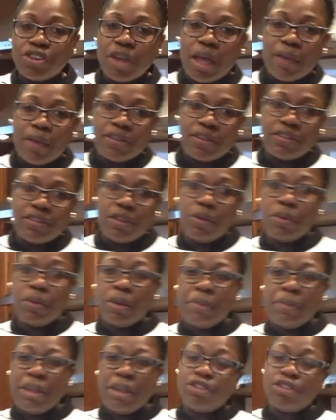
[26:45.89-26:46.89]
obviously you want to
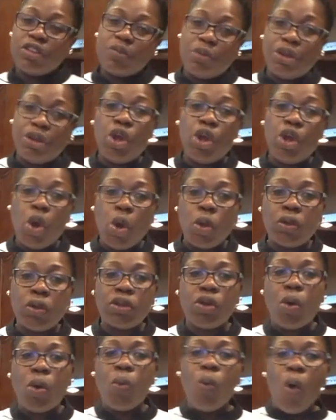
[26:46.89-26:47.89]
make sure it's pretty cold,
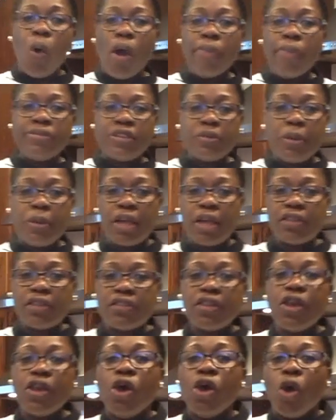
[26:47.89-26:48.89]
no warm spots
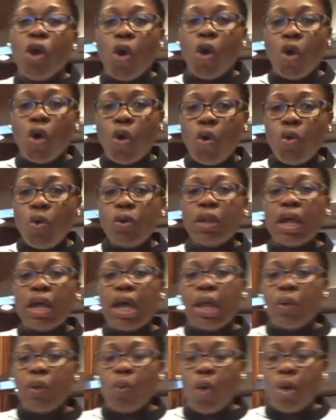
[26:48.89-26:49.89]
or cooler
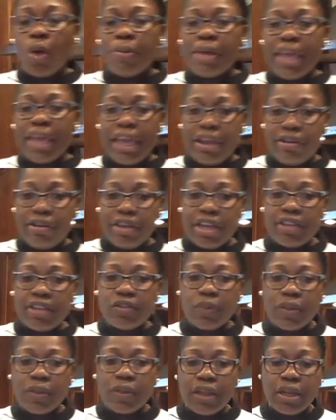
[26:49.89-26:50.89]
and warmer areas
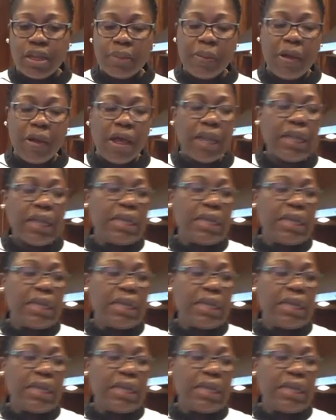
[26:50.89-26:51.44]
within the pot.